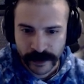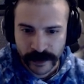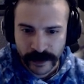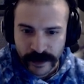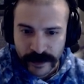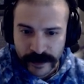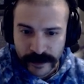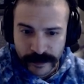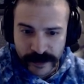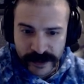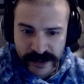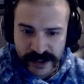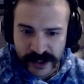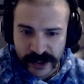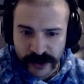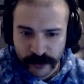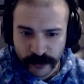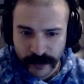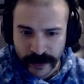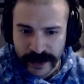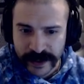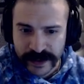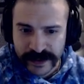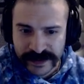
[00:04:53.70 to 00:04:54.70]
The music
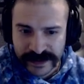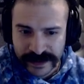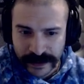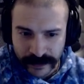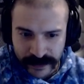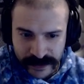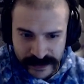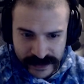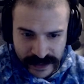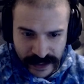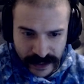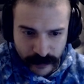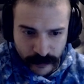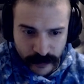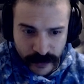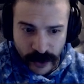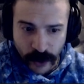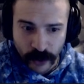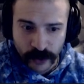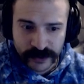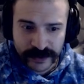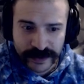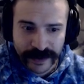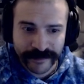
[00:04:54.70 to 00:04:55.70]
created a sound designer. We
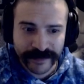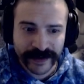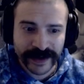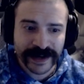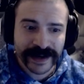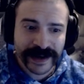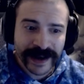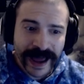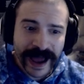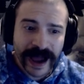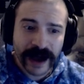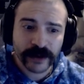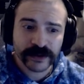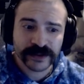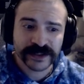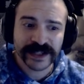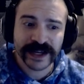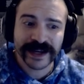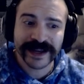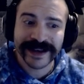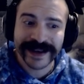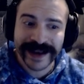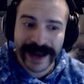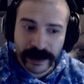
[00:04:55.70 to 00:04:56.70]
also have an in-house
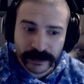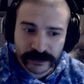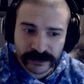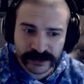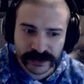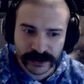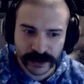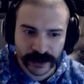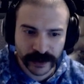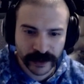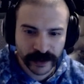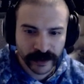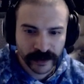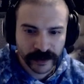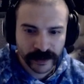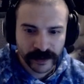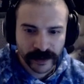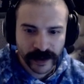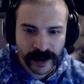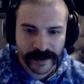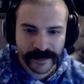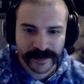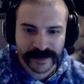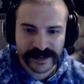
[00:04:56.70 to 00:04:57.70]
announcer
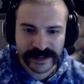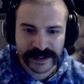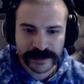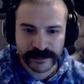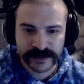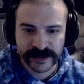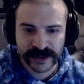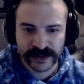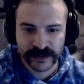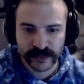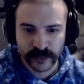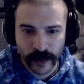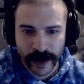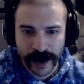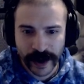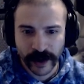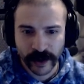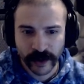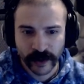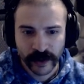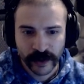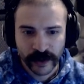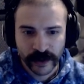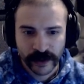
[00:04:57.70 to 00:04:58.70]
on the teams as
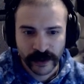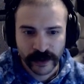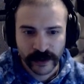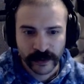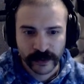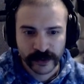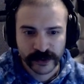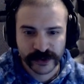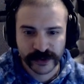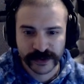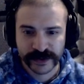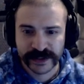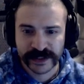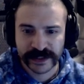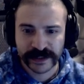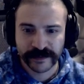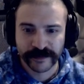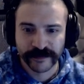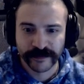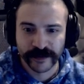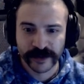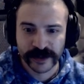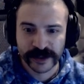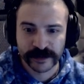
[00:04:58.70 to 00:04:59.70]
well, to receive
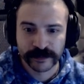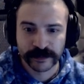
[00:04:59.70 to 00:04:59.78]
first